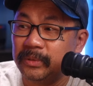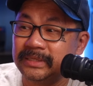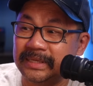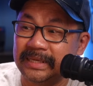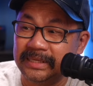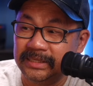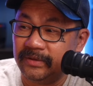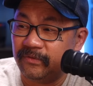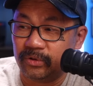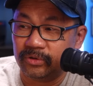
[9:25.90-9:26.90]
was an easy
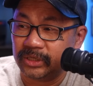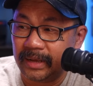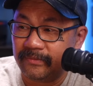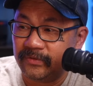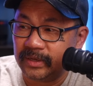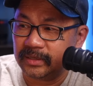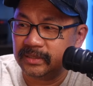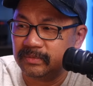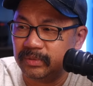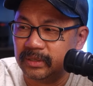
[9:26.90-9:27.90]
Photoshop
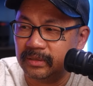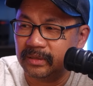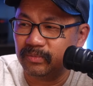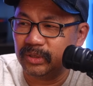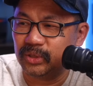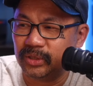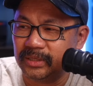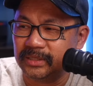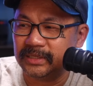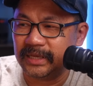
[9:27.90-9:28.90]
fix, but we
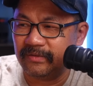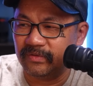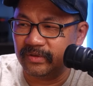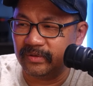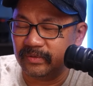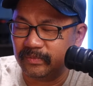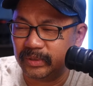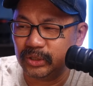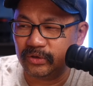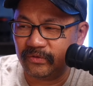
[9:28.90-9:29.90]
couldn't save the picture